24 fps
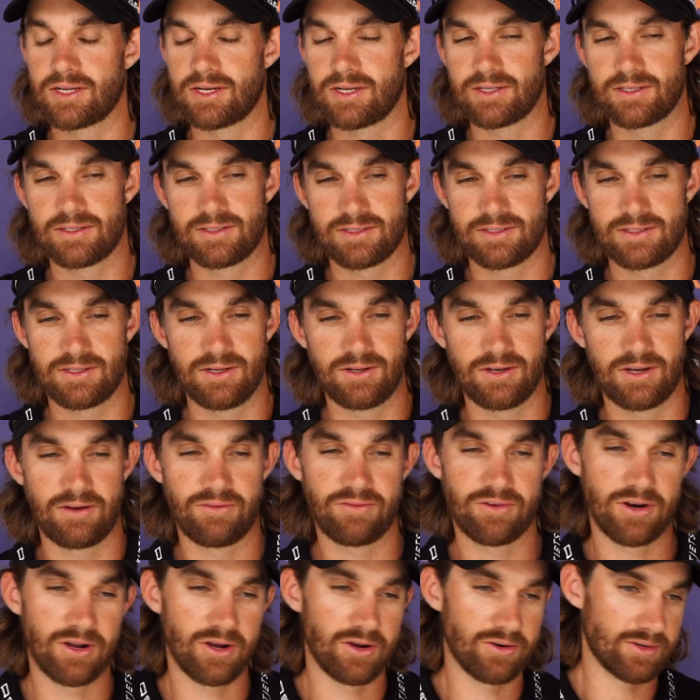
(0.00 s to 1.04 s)
and it's you
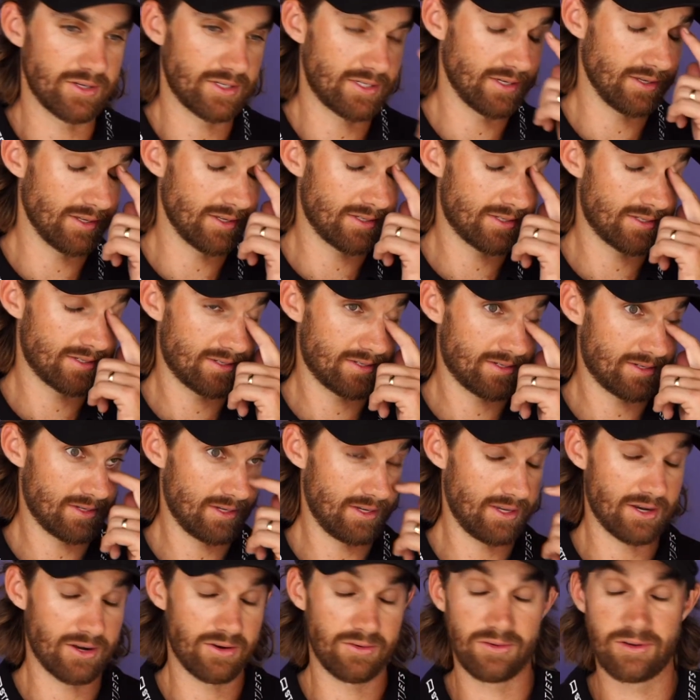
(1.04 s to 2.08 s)
never know until it's
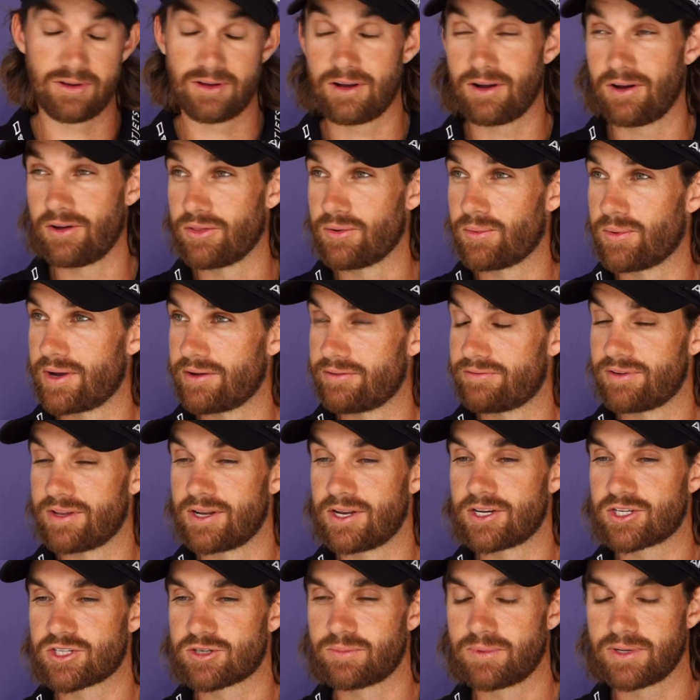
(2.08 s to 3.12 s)
you know all the way
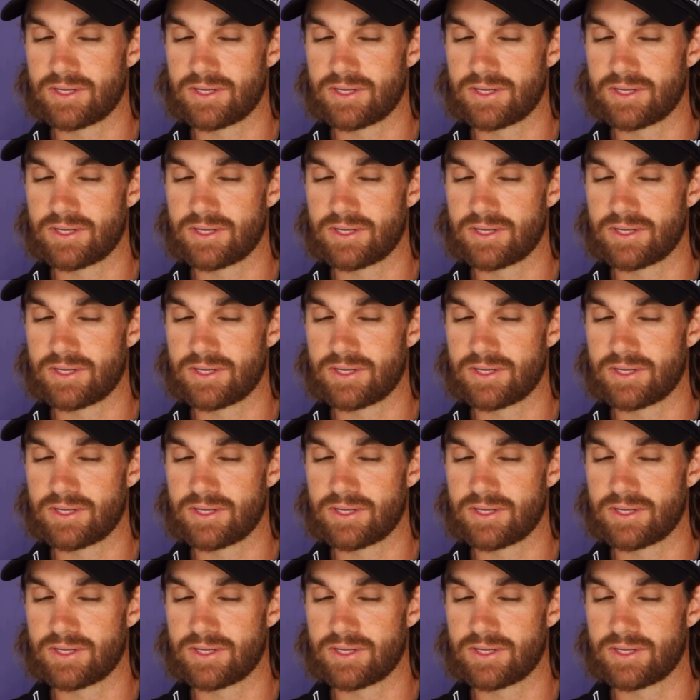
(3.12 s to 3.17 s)
finished.